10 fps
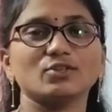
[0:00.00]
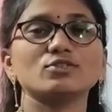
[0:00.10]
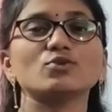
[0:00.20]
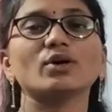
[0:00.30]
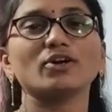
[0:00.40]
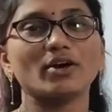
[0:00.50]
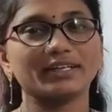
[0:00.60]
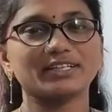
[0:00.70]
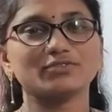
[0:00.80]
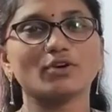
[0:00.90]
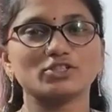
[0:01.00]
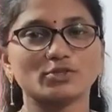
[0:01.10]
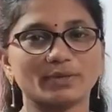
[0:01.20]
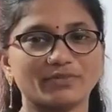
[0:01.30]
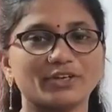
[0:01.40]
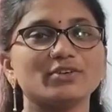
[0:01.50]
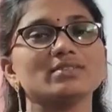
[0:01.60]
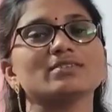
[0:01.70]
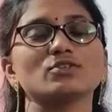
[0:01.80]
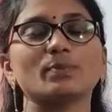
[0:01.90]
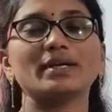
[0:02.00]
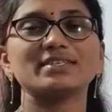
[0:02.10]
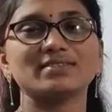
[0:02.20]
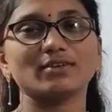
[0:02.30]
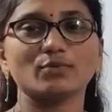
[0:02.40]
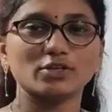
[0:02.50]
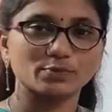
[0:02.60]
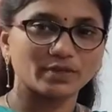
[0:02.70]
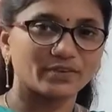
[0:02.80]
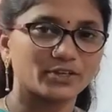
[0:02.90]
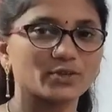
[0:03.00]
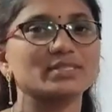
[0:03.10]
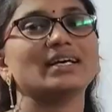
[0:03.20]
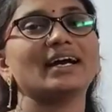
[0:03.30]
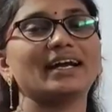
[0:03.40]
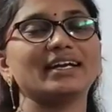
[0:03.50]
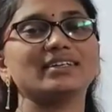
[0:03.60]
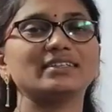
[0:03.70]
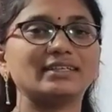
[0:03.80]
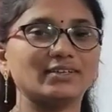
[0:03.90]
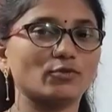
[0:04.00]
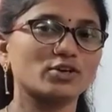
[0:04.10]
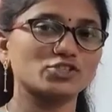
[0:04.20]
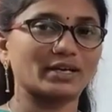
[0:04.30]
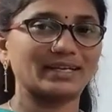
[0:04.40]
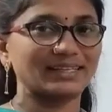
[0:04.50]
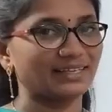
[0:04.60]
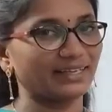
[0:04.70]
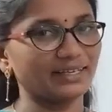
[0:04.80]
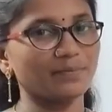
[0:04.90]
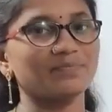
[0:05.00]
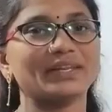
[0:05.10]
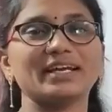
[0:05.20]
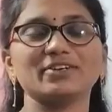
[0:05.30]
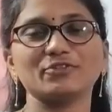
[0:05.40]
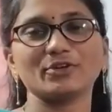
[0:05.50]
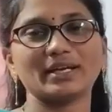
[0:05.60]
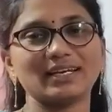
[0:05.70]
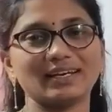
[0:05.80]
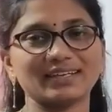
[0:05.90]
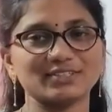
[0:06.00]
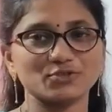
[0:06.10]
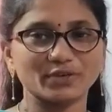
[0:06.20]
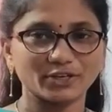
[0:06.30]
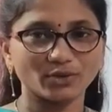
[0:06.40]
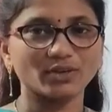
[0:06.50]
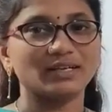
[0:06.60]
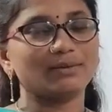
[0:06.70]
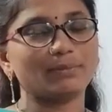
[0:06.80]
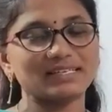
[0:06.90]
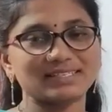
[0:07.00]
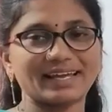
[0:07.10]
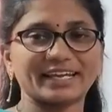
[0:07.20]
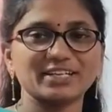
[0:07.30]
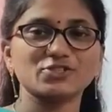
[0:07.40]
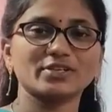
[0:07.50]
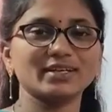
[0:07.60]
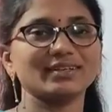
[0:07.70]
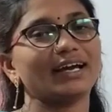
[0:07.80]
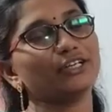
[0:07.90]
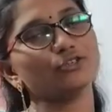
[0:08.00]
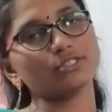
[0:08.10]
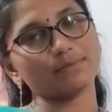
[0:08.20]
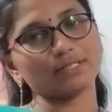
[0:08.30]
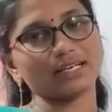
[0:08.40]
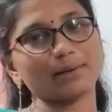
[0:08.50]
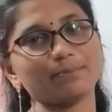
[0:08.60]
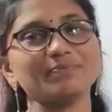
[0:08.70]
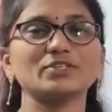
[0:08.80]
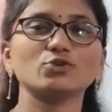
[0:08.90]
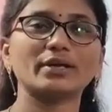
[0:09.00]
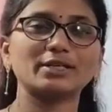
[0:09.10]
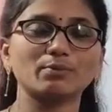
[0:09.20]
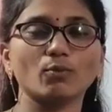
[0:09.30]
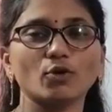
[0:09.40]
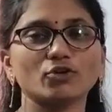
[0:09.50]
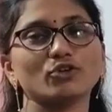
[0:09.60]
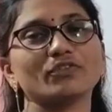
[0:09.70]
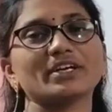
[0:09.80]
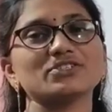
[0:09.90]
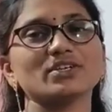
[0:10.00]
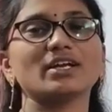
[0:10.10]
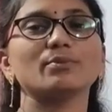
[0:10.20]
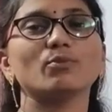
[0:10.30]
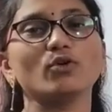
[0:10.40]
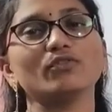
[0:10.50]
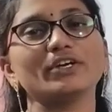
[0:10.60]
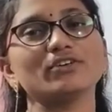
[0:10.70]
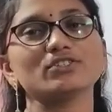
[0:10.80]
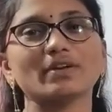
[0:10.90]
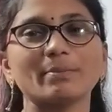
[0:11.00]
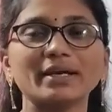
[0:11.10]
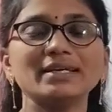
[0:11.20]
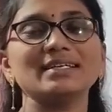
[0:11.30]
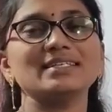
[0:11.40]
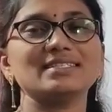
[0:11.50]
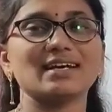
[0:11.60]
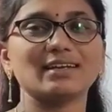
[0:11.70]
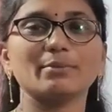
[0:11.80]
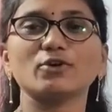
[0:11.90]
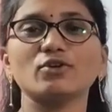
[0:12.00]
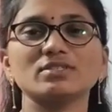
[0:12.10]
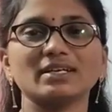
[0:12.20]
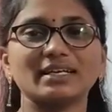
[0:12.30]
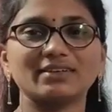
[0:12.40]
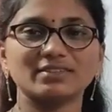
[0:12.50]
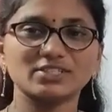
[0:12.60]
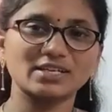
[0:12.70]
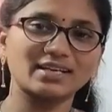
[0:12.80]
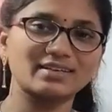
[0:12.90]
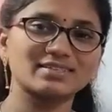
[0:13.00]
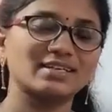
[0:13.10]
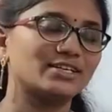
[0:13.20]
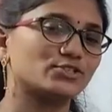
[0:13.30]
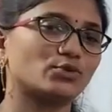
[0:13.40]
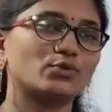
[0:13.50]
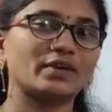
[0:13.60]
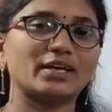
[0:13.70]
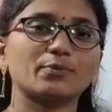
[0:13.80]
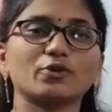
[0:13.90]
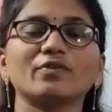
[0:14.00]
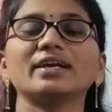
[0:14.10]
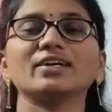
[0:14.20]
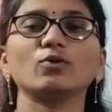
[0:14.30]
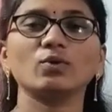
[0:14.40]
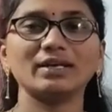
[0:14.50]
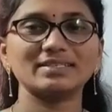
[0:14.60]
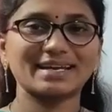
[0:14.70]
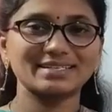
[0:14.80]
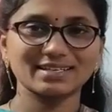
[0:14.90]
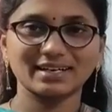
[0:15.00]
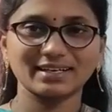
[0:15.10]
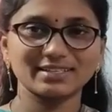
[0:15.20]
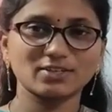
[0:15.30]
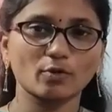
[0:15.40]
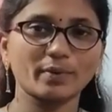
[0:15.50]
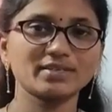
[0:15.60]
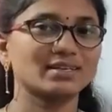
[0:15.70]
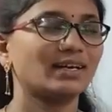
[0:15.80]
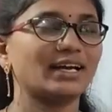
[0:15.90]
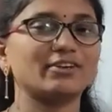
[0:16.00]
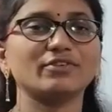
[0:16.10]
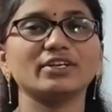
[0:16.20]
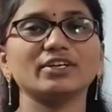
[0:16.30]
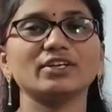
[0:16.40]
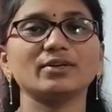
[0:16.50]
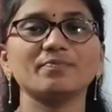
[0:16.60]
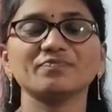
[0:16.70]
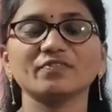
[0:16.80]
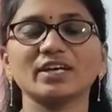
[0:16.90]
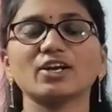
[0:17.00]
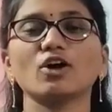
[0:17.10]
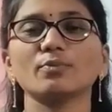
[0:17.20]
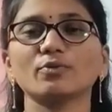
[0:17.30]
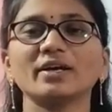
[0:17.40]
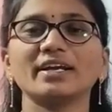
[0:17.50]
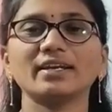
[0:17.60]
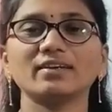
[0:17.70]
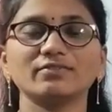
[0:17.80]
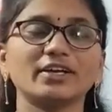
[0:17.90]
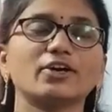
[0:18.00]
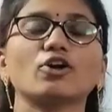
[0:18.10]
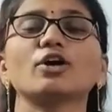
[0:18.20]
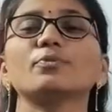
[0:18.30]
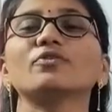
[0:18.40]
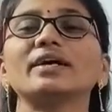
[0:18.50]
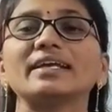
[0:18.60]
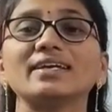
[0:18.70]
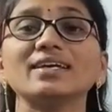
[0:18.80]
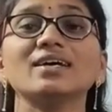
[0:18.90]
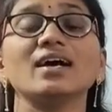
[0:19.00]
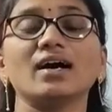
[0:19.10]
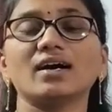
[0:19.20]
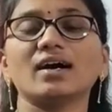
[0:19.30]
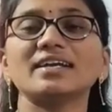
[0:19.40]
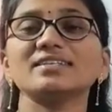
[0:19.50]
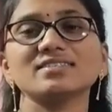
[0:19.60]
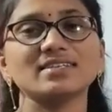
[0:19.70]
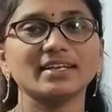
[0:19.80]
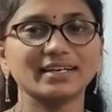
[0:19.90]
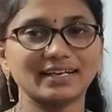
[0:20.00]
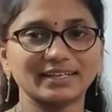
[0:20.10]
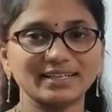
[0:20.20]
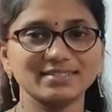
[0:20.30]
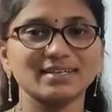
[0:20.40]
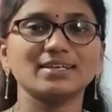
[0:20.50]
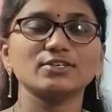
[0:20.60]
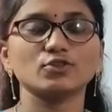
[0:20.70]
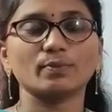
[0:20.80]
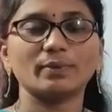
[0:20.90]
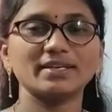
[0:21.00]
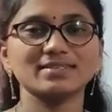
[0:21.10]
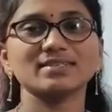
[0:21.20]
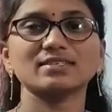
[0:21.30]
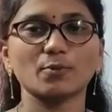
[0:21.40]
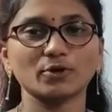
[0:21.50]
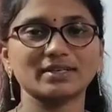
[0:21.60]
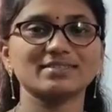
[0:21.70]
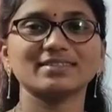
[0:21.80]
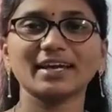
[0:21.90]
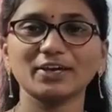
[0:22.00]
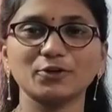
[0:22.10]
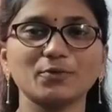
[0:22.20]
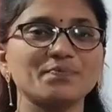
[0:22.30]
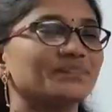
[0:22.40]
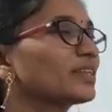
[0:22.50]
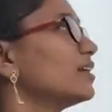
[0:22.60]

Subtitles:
those who are not yet watched my videos, so please watch my videos and watch until the end. And if you really like this video, please like and share and do subscribe to get more notification and more videos from my channel, because in our channels so we are providing only science content topics and we are not provide any unnecessary contents. So please support us. Thank you.